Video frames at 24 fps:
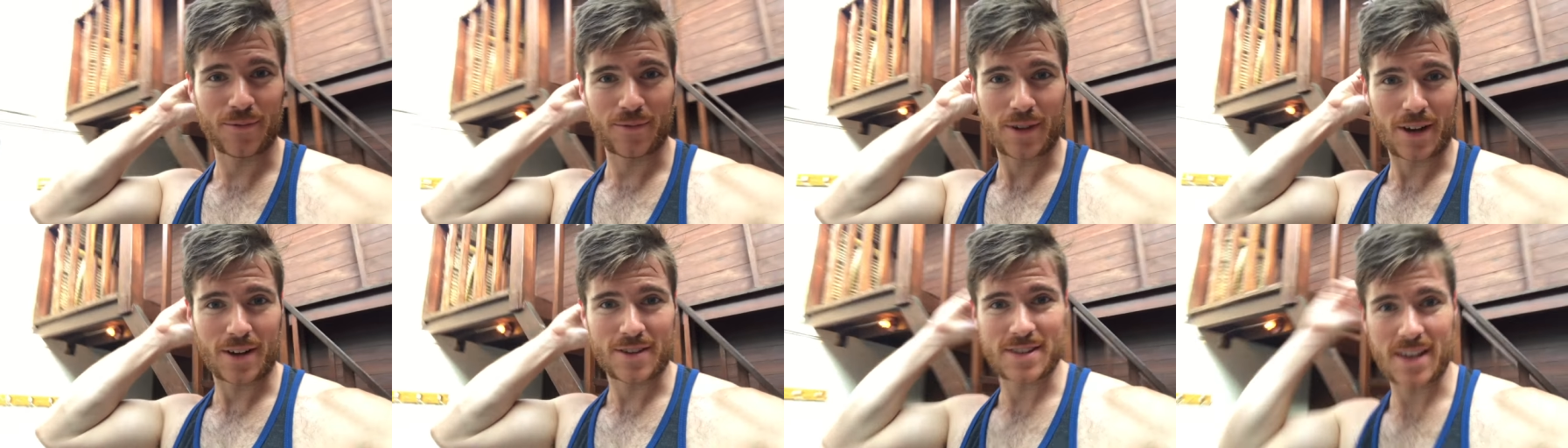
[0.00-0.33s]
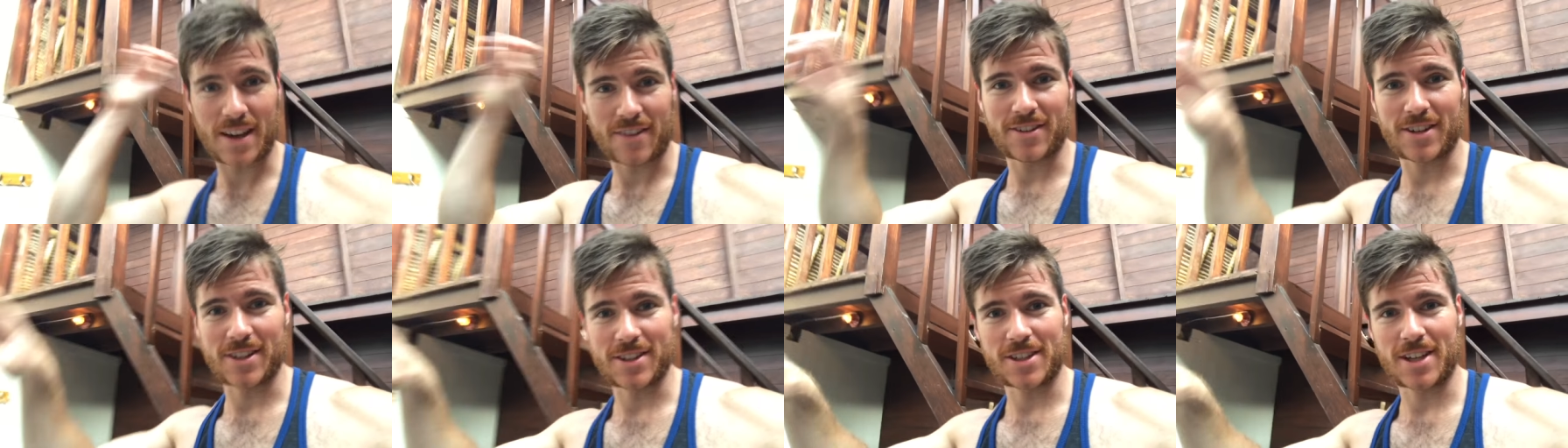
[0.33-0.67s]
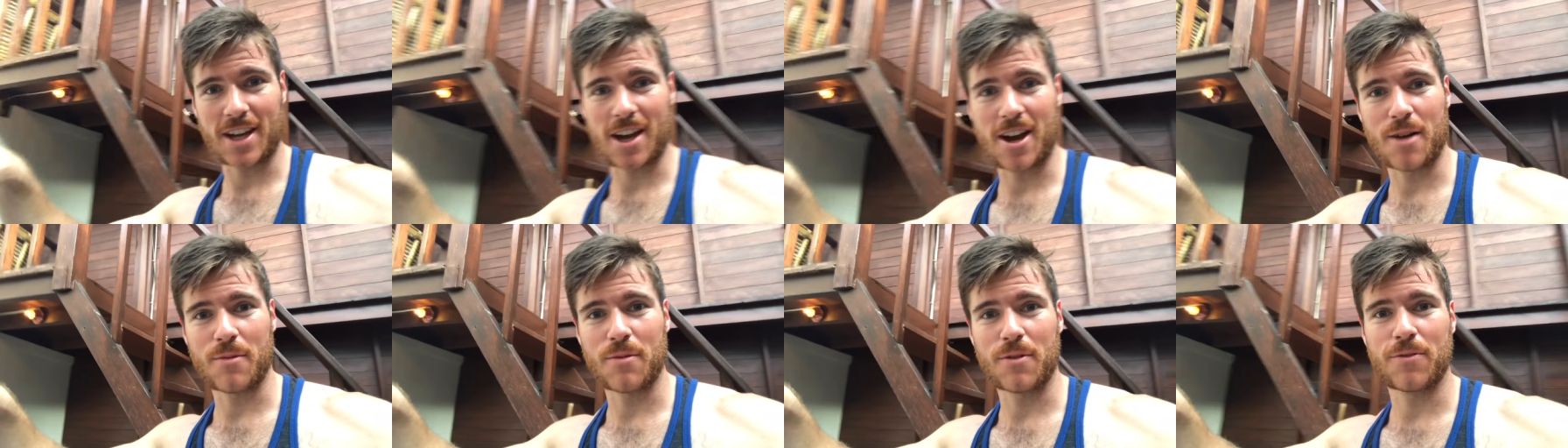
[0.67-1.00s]
when I was having a
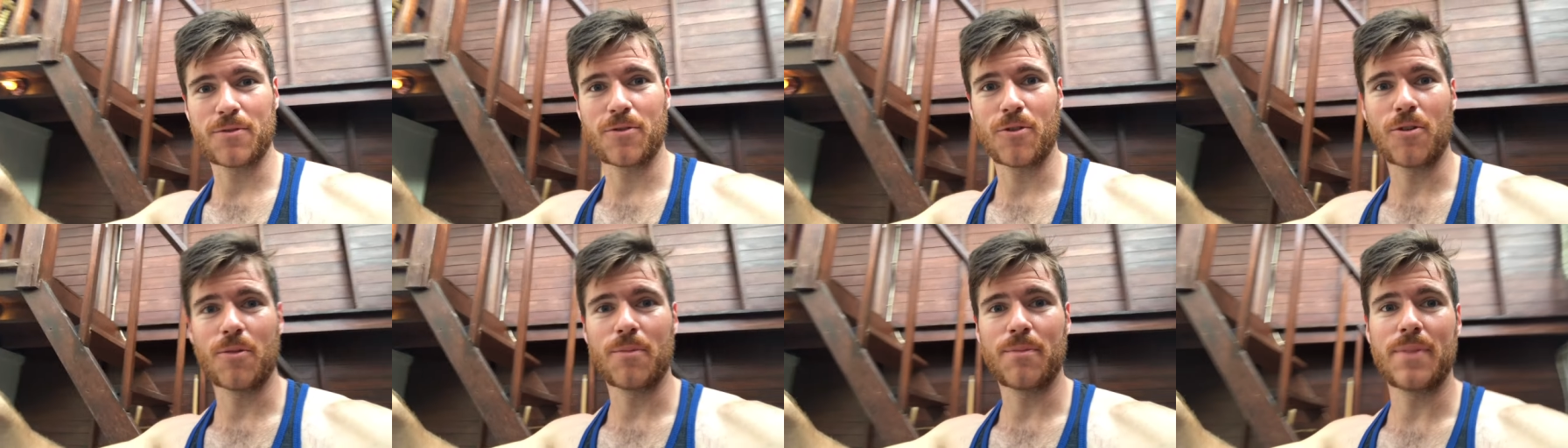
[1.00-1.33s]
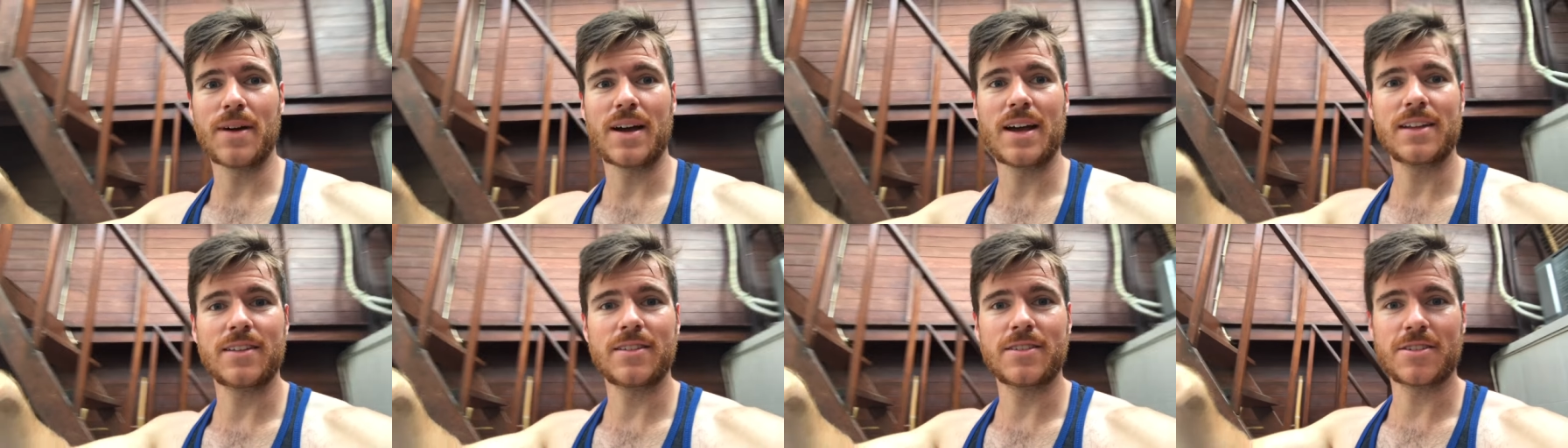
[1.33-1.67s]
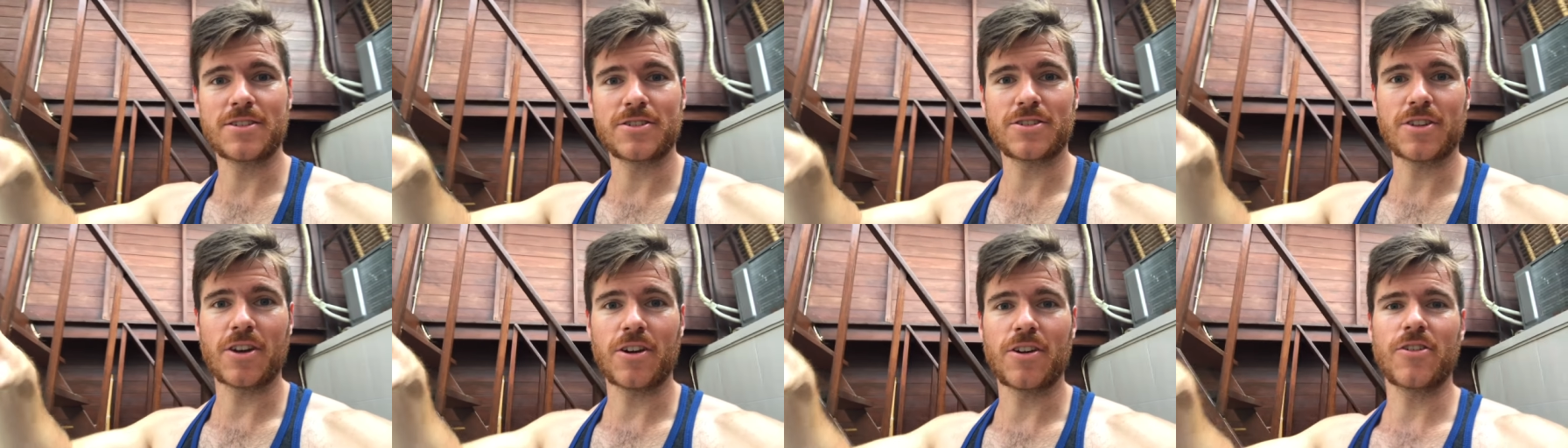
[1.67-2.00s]
shower before bed
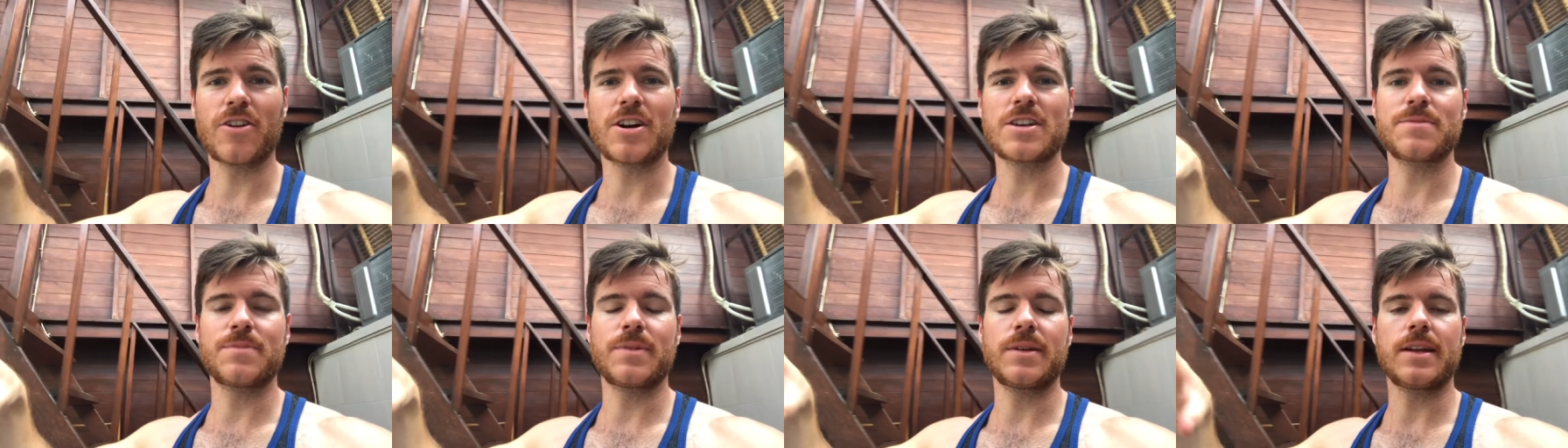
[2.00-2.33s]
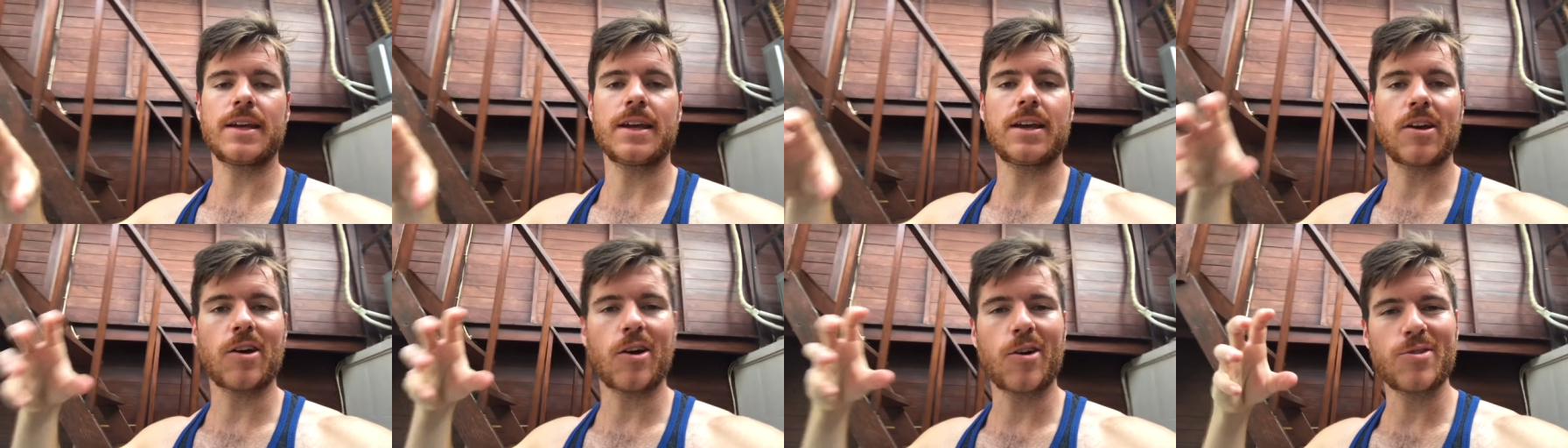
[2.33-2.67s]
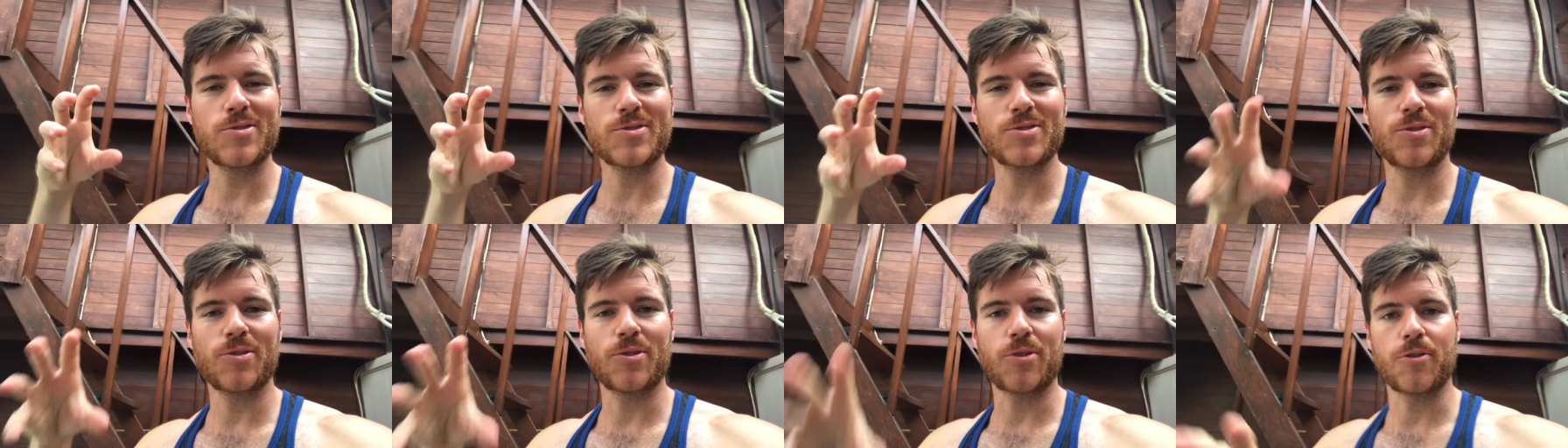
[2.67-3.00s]
to show you guys, but it
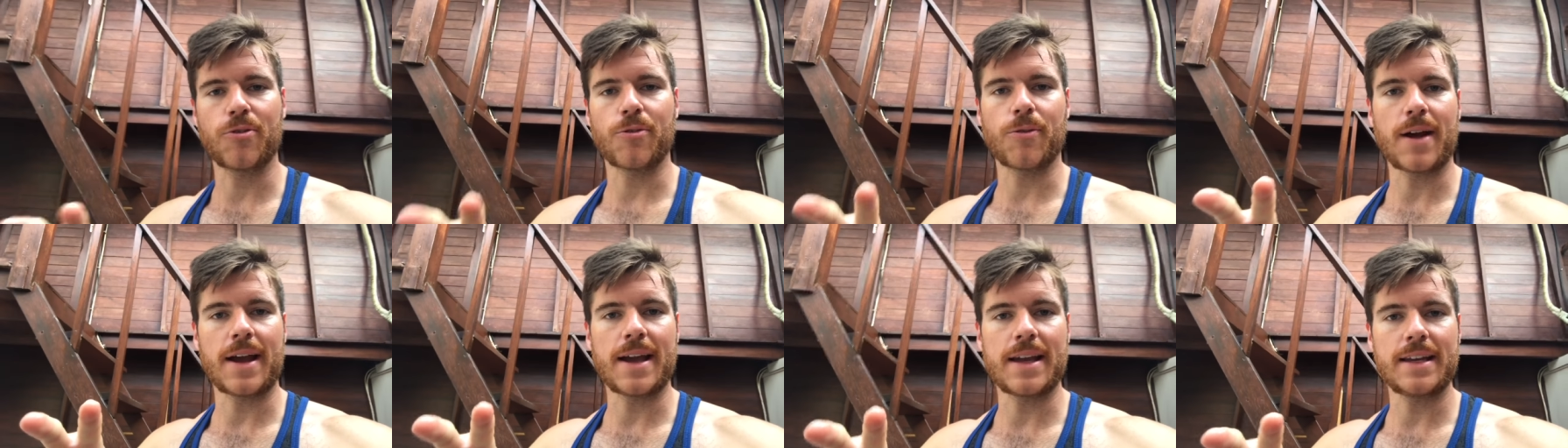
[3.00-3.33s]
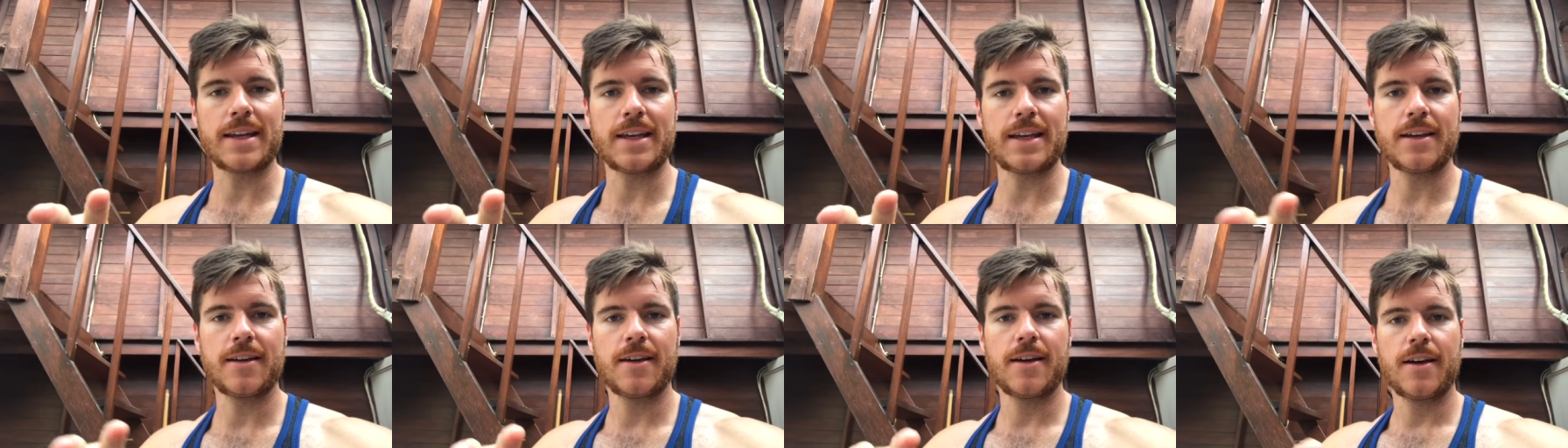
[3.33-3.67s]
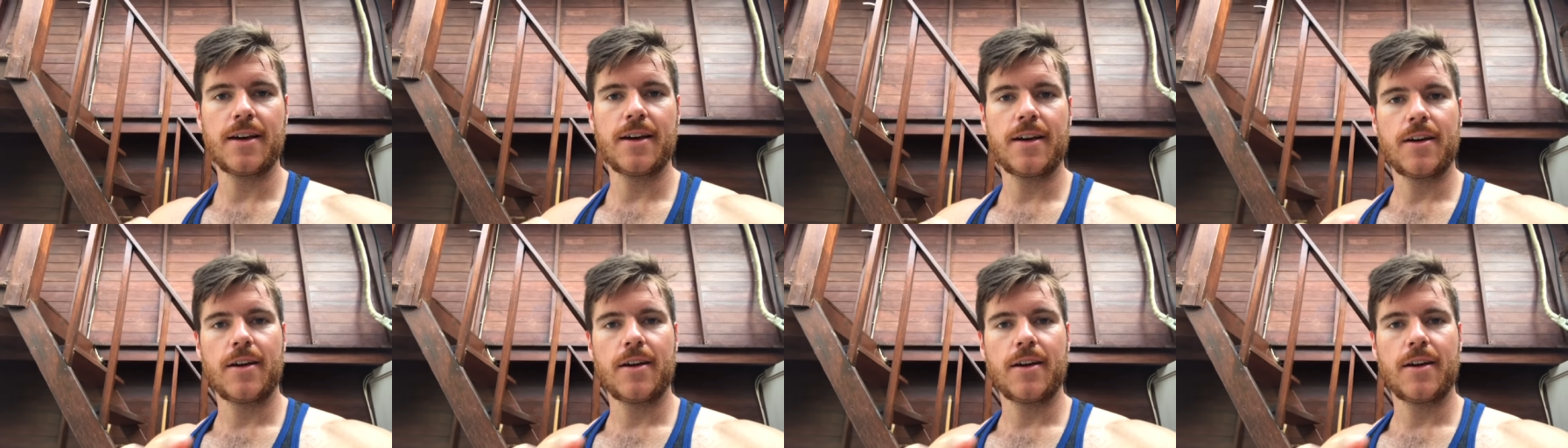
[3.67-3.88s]
goes all grainy